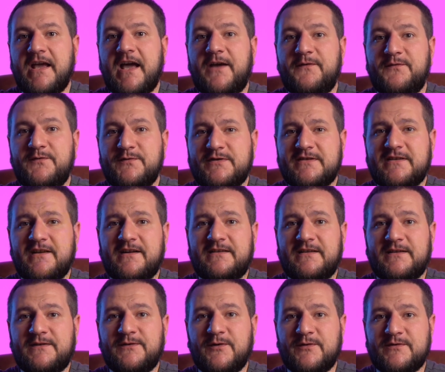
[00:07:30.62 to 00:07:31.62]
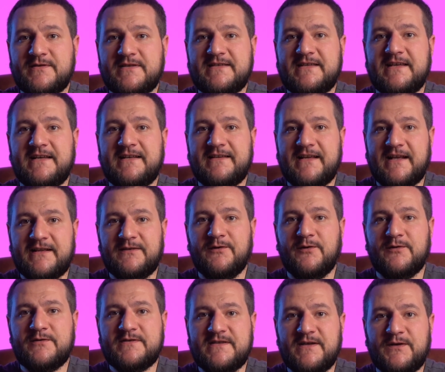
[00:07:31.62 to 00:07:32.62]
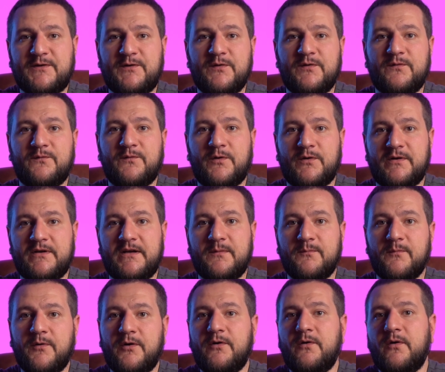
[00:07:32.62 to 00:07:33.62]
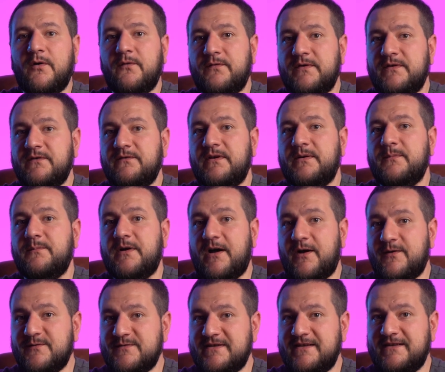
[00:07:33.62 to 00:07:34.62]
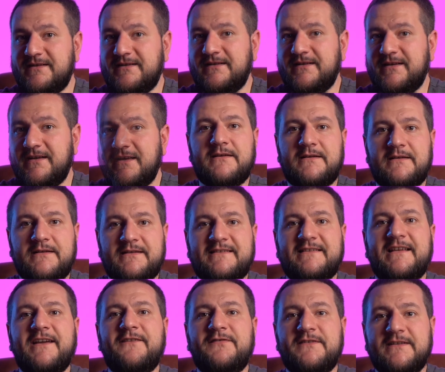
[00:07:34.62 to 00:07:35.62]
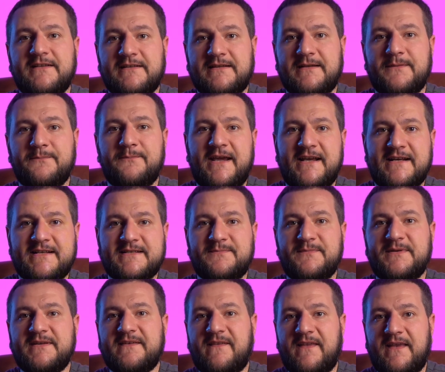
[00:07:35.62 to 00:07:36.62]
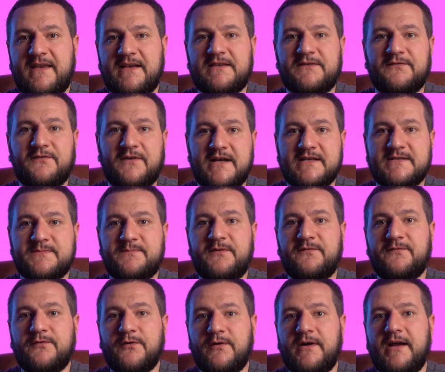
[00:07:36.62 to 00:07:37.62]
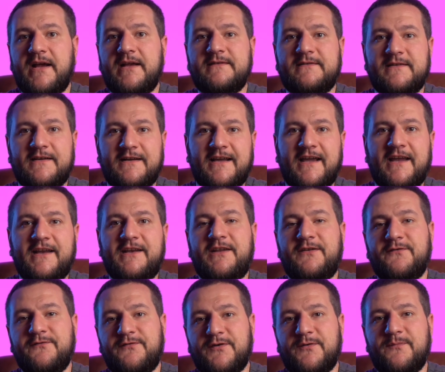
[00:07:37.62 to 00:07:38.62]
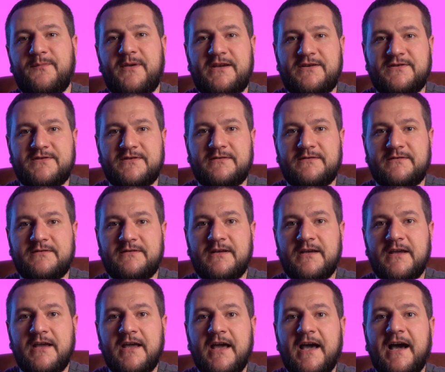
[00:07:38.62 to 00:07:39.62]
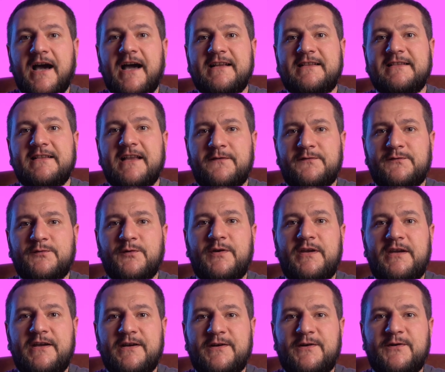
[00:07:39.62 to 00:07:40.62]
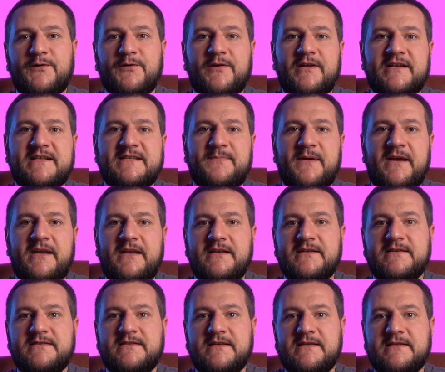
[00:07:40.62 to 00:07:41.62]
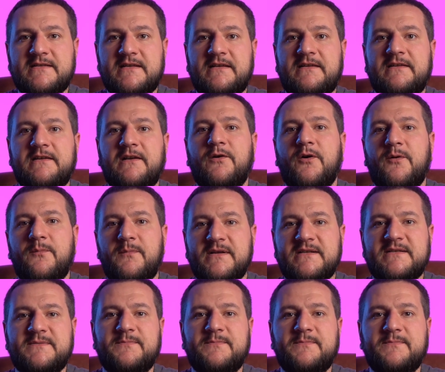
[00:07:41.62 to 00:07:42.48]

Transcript: Have you started noticing that not secure warning more often when browsing? It definitely makes me think twice before entering any information. I'd love to hear your experiences in the comments